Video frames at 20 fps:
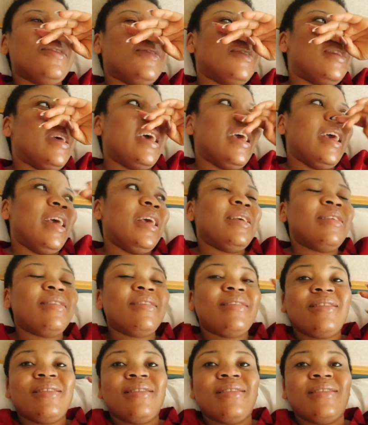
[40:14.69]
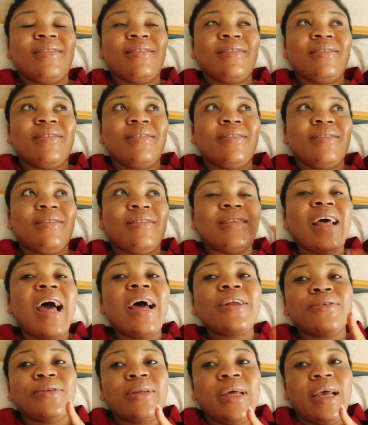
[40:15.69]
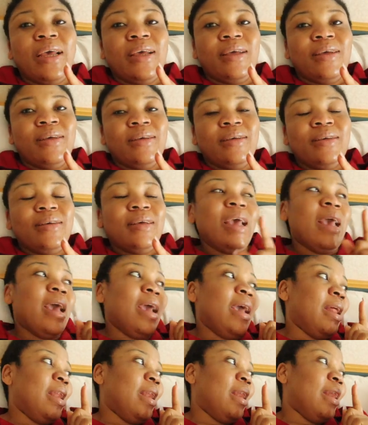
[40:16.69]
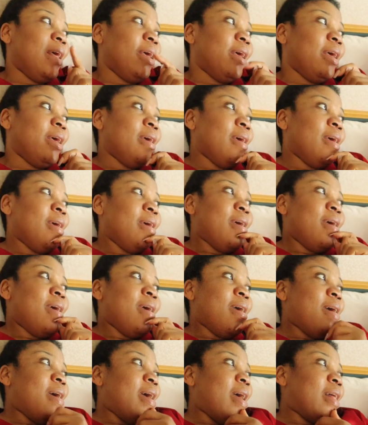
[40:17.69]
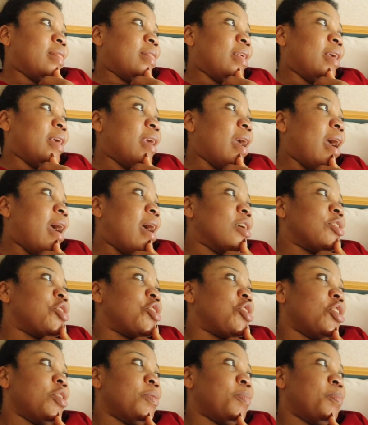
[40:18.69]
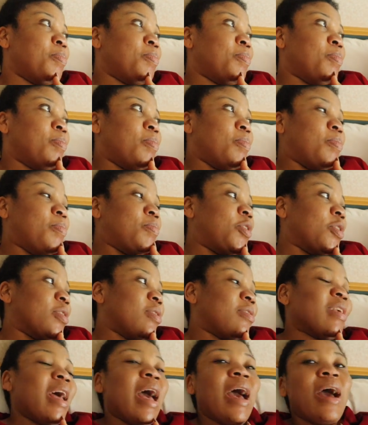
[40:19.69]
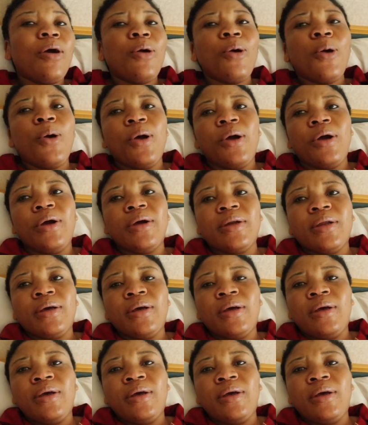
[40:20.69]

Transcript: Today is Saturday, and uh, I think I should just anchor.